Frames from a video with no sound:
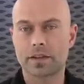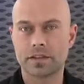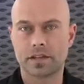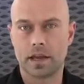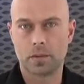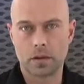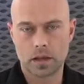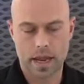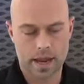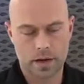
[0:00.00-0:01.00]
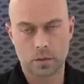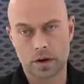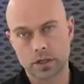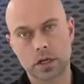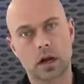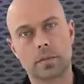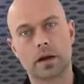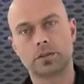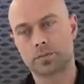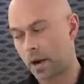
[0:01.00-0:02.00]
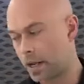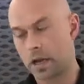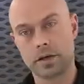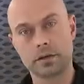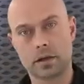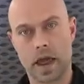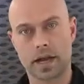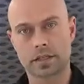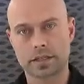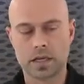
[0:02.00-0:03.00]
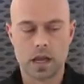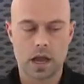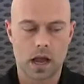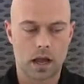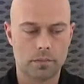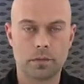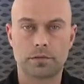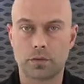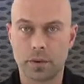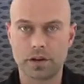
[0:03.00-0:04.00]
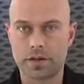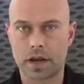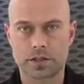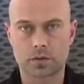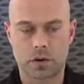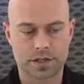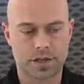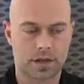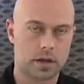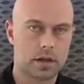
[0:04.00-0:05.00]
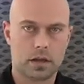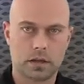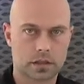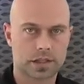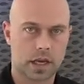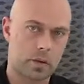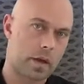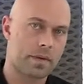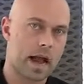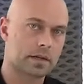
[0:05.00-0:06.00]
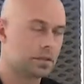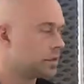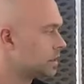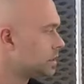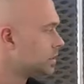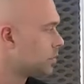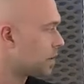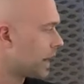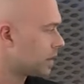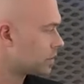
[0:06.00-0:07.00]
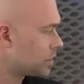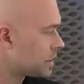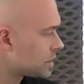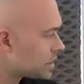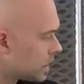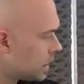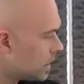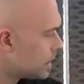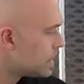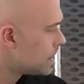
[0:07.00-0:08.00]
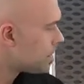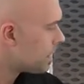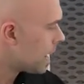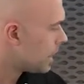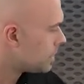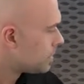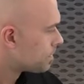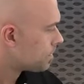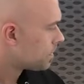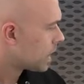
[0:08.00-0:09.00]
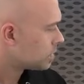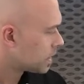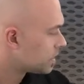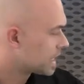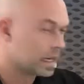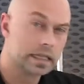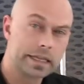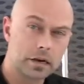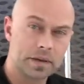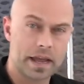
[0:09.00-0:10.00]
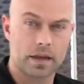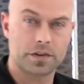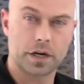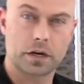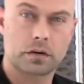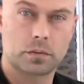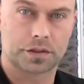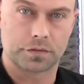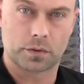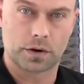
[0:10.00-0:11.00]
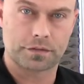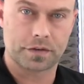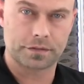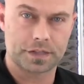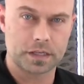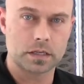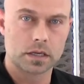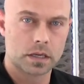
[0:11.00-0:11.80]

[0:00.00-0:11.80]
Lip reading: at the table, and we're going to talk about spray gun next. But before we do that, I just want to take a little segue back to these two panels. You can see that I was able to get a little bit heavier with the 40-50.